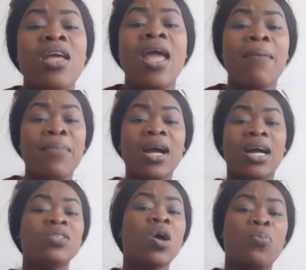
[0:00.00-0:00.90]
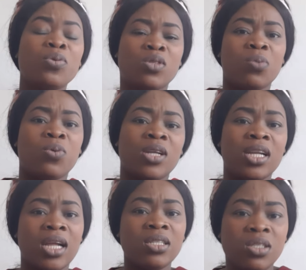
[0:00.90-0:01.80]
A man cannot put up with
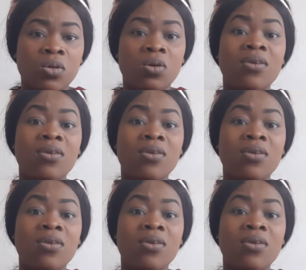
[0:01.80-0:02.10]
that attitude.